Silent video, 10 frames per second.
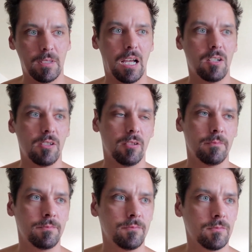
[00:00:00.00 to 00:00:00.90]
don't know.
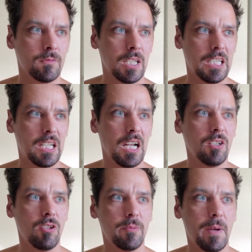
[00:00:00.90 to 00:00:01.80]
It kind
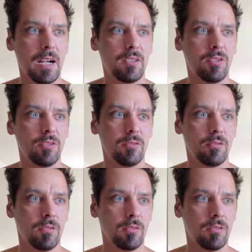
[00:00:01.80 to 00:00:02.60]
of goes back to